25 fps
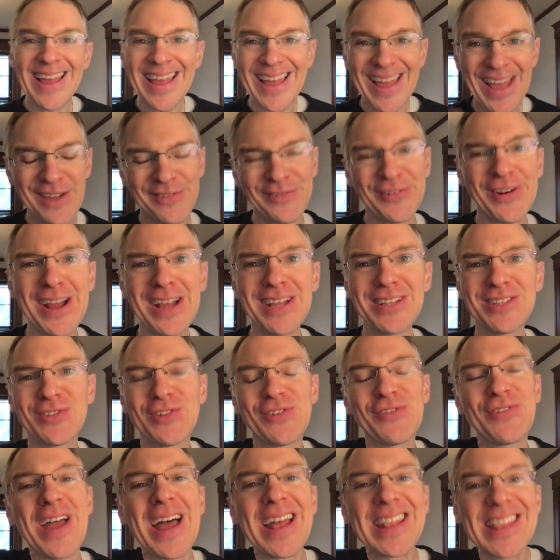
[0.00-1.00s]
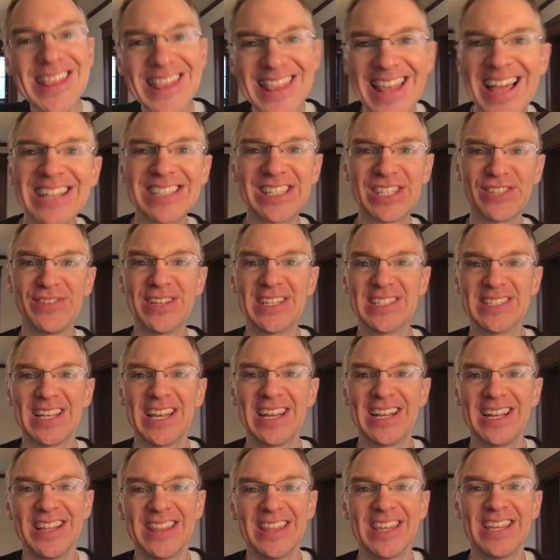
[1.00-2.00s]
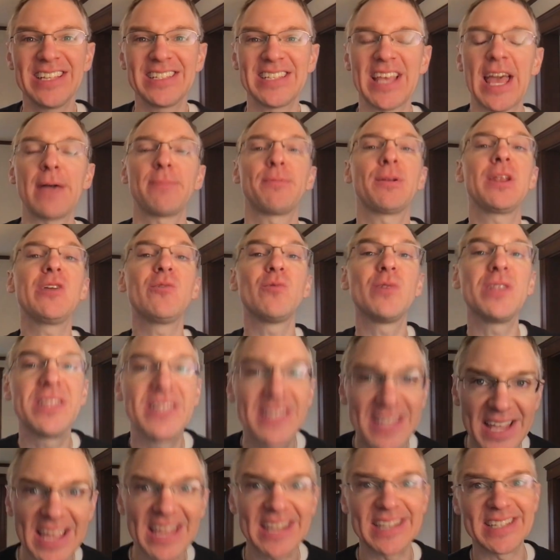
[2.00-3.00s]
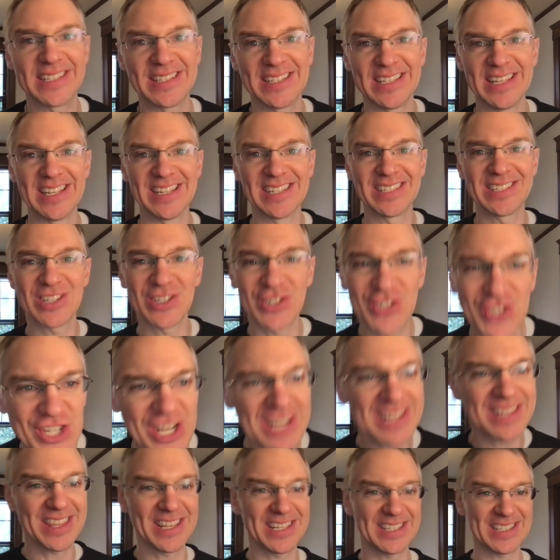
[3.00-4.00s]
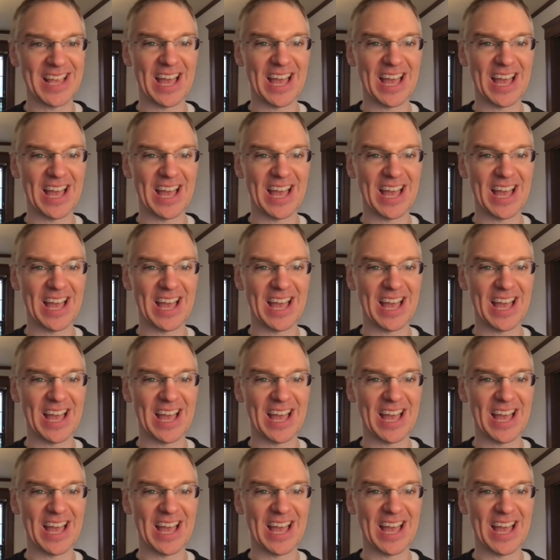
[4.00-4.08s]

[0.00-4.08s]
Hey friends, we've got lots of exciting things happening with DataSync, so check this